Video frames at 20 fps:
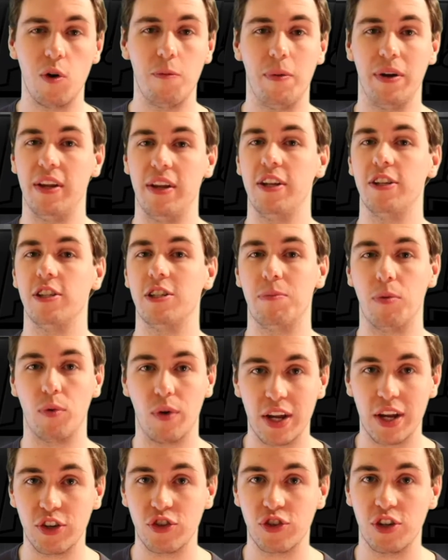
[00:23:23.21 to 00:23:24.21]
but an
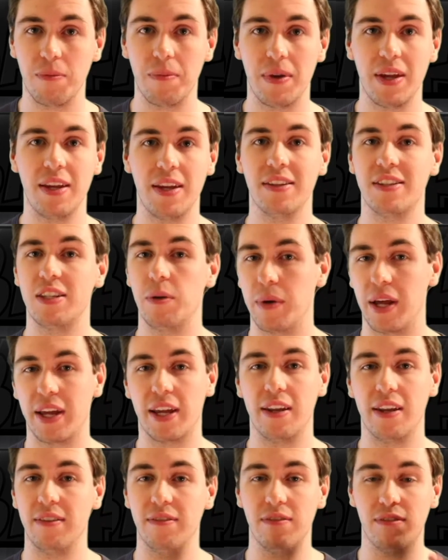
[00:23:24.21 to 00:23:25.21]
inspiration to me, and someone I
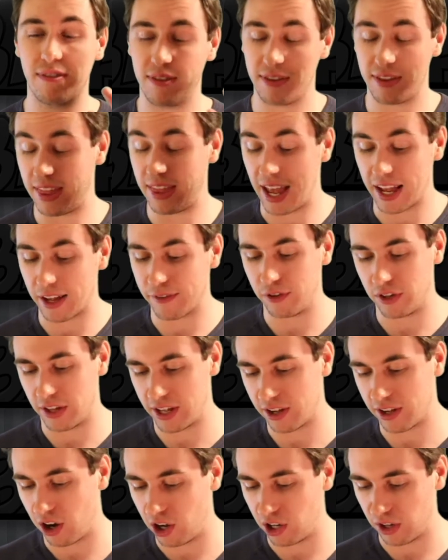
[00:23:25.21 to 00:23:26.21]
can thankfully
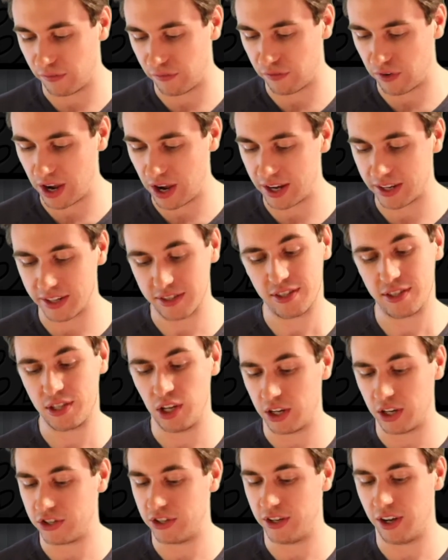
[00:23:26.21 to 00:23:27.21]
call a friend. He's
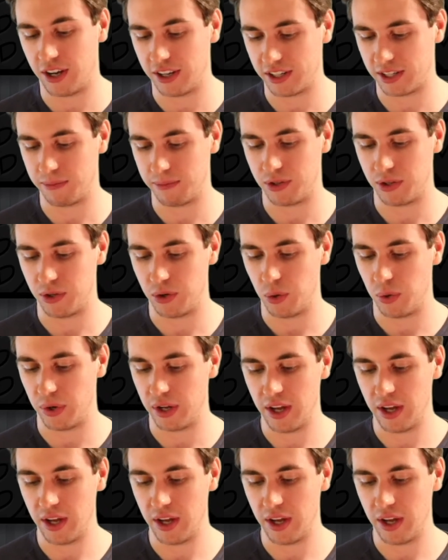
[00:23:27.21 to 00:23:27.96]
such an awesome dude.